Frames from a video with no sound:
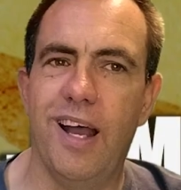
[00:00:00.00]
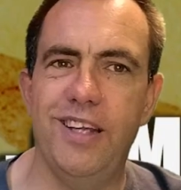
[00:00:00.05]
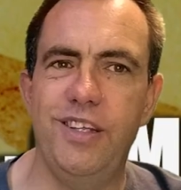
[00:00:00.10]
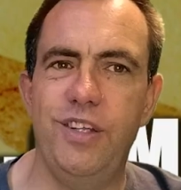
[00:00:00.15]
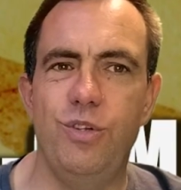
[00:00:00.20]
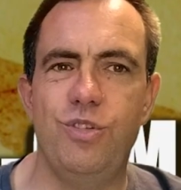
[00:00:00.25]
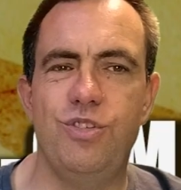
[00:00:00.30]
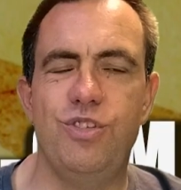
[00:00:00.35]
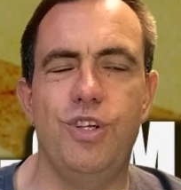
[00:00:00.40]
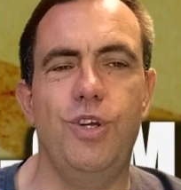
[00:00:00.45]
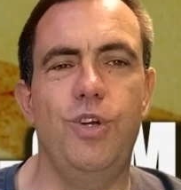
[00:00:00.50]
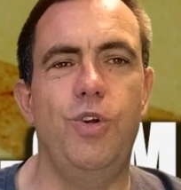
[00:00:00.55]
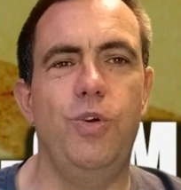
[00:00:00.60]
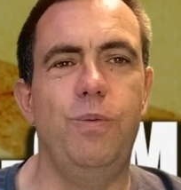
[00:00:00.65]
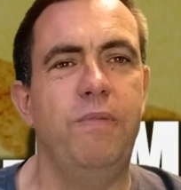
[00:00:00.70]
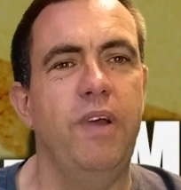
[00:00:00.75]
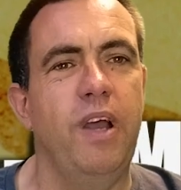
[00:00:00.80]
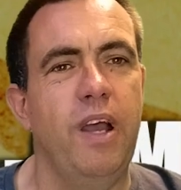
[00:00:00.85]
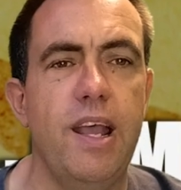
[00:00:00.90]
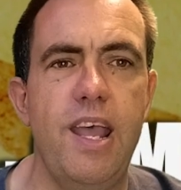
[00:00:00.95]
Hi
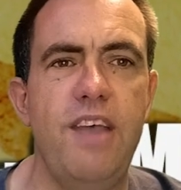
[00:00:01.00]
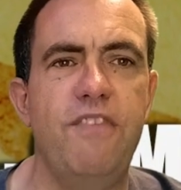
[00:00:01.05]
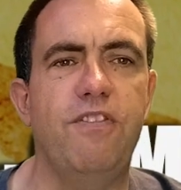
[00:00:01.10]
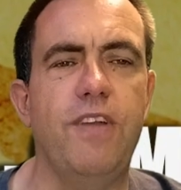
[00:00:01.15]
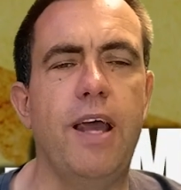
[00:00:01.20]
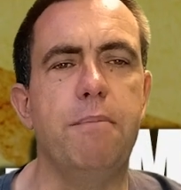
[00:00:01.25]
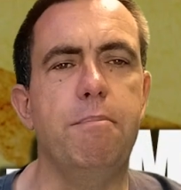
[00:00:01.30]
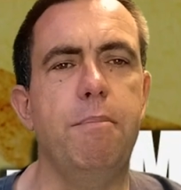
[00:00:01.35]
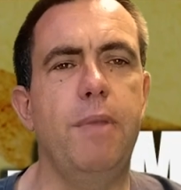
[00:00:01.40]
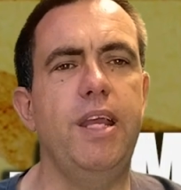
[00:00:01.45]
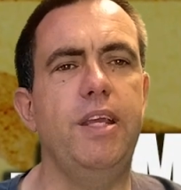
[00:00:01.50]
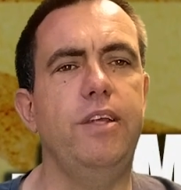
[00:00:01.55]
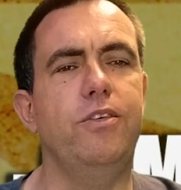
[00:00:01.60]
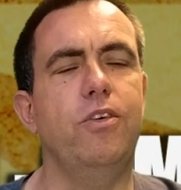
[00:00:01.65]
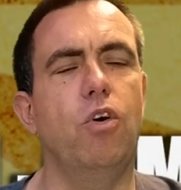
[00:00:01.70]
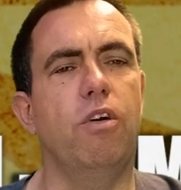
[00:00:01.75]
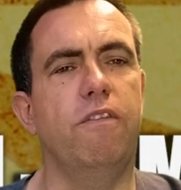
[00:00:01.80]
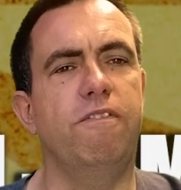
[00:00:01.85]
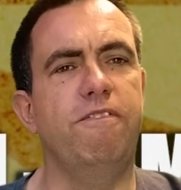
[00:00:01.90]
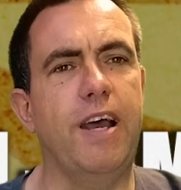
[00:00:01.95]
YouTube. If like me,
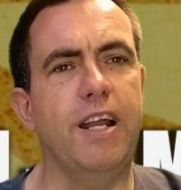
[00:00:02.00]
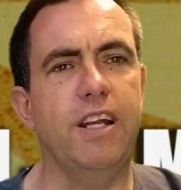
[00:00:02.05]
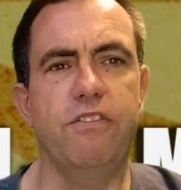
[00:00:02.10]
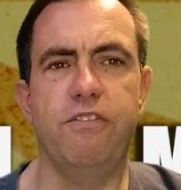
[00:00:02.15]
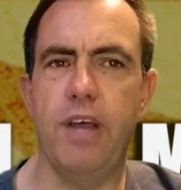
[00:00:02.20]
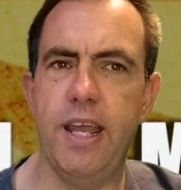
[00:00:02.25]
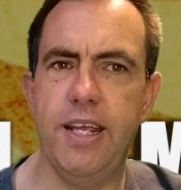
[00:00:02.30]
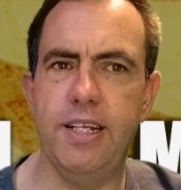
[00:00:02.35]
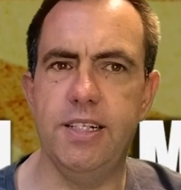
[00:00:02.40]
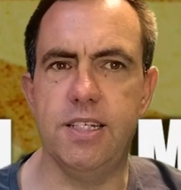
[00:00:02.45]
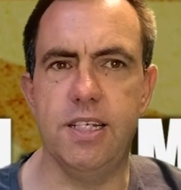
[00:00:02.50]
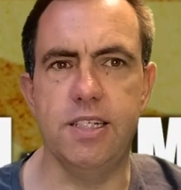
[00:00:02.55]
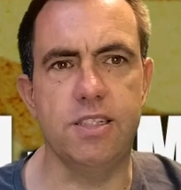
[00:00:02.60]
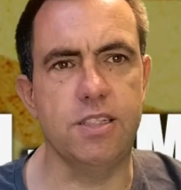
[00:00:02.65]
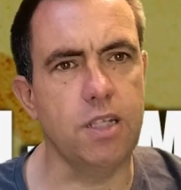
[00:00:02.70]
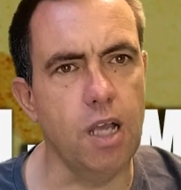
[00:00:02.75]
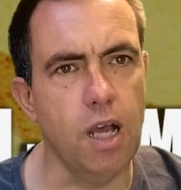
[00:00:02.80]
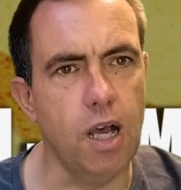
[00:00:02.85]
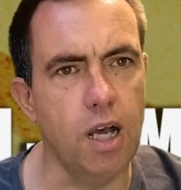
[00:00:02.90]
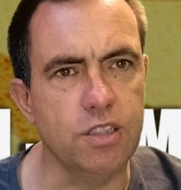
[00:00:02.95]
you're a fan of
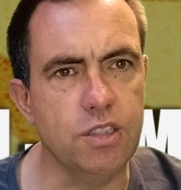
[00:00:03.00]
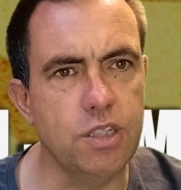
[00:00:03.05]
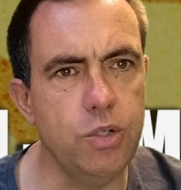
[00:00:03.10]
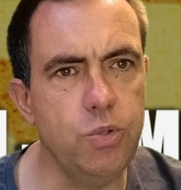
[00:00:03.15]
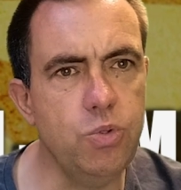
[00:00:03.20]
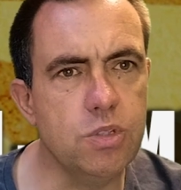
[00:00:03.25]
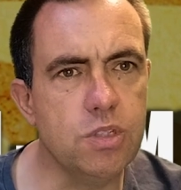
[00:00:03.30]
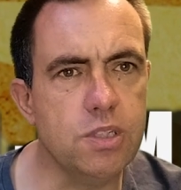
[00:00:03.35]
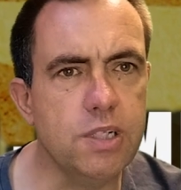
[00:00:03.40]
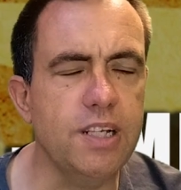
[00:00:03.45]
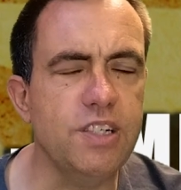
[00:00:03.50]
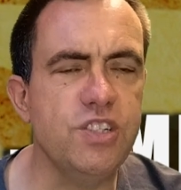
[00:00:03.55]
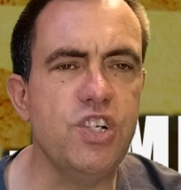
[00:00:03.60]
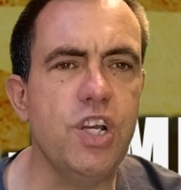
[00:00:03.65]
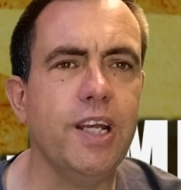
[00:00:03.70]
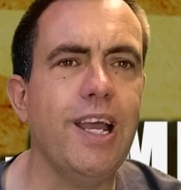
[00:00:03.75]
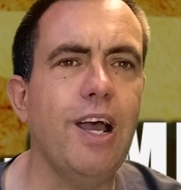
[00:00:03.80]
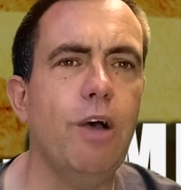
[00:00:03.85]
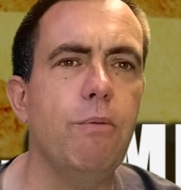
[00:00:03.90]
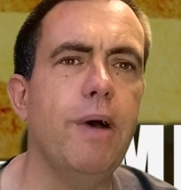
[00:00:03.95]
80s cartoons, then
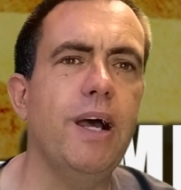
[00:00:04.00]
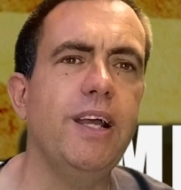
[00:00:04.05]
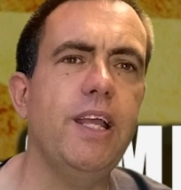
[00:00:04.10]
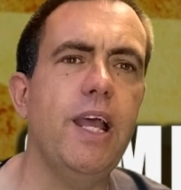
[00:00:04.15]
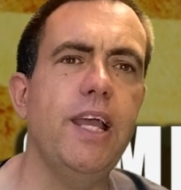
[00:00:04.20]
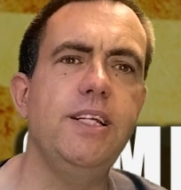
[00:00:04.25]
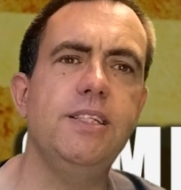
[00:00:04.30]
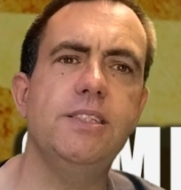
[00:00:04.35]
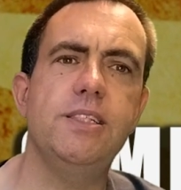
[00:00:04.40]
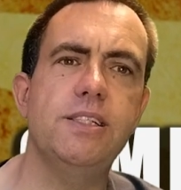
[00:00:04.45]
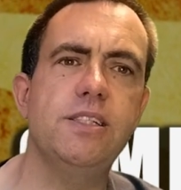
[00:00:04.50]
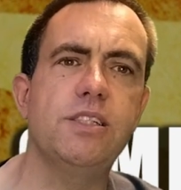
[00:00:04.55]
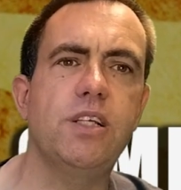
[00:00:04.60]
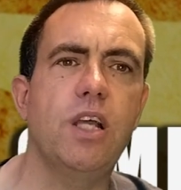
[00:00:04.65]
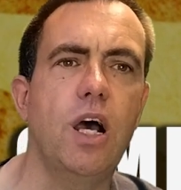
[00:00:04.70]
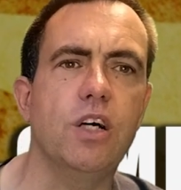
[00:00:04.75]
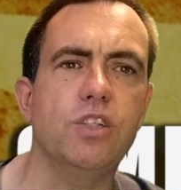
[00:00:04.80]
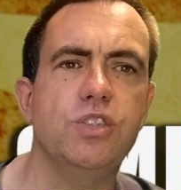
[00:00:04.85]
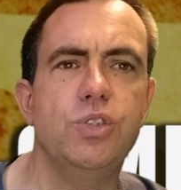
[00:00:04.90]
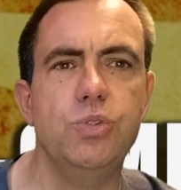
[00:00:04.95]
check out my 80s
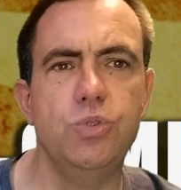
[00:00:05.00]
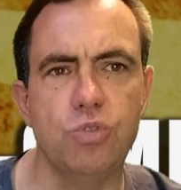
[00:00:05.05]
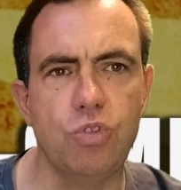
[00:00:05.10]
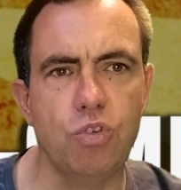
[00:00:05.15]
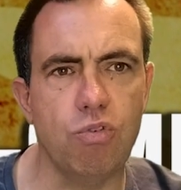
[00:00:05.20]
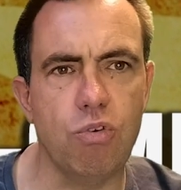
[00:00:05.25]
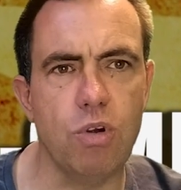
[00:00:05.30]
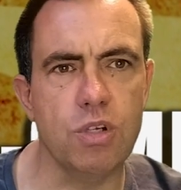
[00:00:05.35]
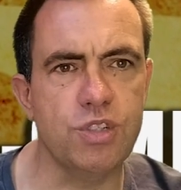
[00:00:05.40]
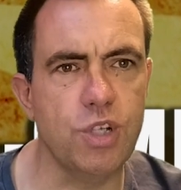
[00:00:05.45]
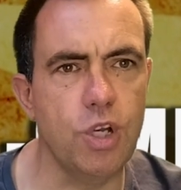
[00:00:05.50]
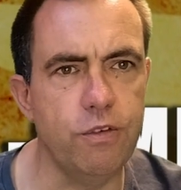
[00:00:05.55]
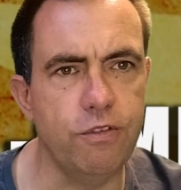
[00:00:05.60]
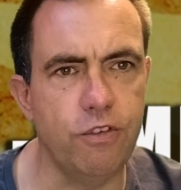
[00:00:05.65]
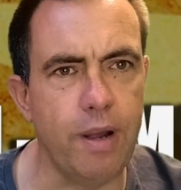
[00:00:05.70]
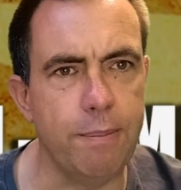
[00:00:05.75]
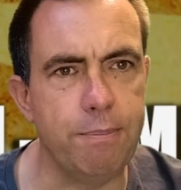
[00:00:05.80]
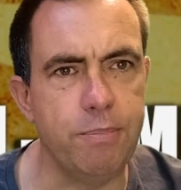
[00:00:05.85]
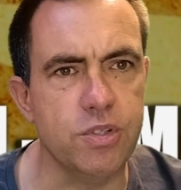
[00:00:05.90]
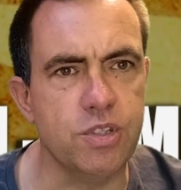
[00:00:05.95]
cartoon
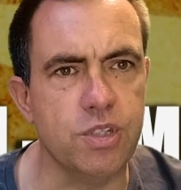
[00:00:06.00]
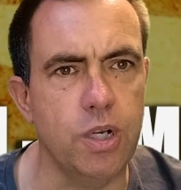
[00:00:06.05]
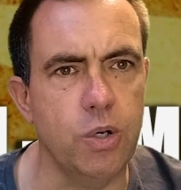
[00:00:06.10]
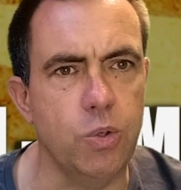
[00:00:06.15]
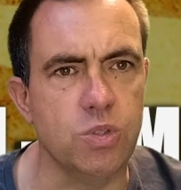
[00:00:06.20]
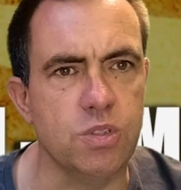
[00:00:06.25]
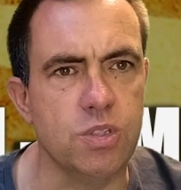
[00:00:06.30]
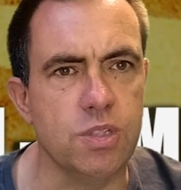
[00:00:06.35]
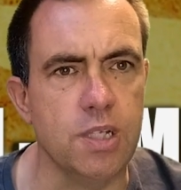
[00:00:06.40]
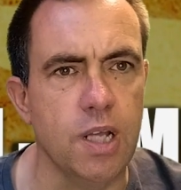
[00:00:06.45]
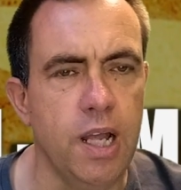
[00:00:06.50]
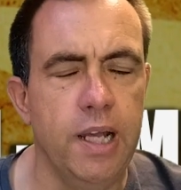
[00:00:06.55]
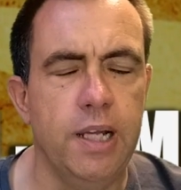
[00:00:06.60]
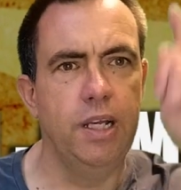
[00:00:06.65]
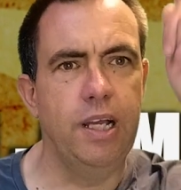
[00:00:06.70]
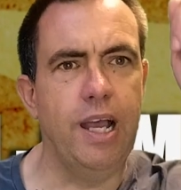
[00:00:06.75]
crossover episodes.